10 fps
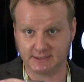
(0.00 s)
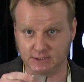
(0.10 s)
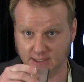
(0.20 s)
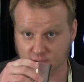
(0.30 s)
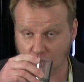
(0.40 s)
I
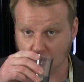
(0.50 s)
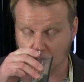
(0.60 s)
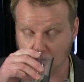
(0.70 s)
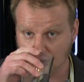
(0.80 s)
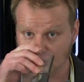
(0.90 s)
just
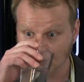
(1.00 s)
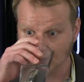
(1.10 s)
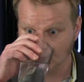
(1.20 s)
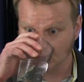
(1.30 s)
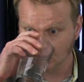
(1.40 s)
asked. We
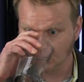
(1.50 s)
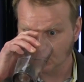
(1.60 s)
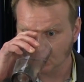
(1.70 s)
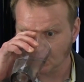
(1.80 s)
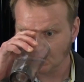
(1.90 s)
have about
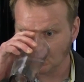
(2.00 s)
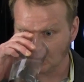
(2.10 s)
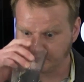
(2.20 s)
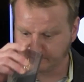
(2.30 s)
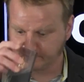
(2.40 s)

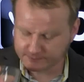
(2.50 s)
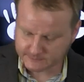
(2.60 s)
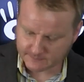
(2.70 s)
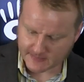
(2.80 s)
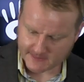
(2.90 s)
56
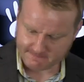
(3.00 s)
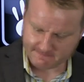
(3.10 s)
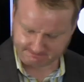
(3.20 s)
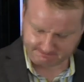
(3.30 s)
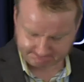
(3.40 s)
people
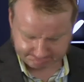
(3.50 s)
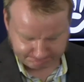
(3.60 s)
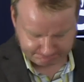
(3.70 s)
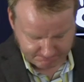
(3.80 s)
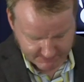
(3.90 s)
watching right now.
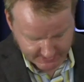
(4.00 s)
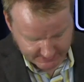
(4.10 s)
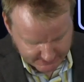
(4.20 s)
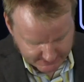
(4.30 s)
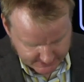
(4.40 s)
I know
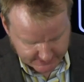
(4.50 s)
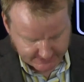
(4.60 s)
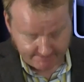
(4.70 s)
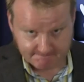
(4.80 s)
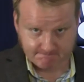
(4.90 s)
there's
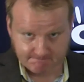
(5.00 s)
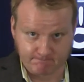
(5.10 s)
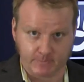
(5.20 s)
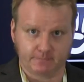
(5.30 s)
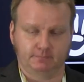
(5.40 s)

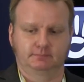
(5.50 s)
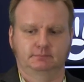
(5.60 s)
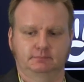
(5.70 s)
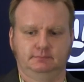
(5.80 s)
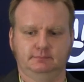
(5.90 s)
probably
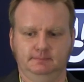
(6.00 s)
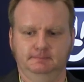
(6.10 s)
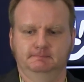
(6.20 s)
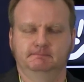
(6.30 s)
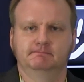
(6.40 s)
closer to
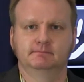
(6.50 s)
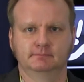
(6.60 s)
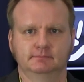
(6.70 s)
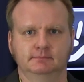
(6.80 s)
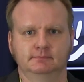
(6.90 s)
70
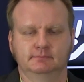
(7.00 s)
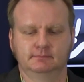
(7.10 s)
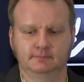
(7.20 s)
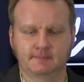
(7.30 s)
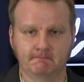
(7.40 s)

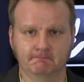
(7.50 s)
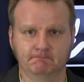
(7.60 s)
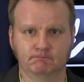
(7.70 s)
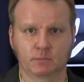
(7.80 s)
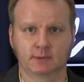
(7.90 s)
with
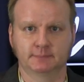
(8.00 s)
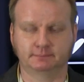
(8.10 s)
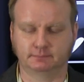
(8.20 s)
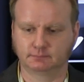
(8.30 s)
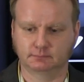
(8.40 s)

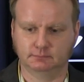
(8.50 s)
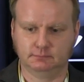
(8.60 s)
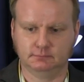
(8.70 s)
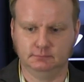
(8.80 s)
downstairs going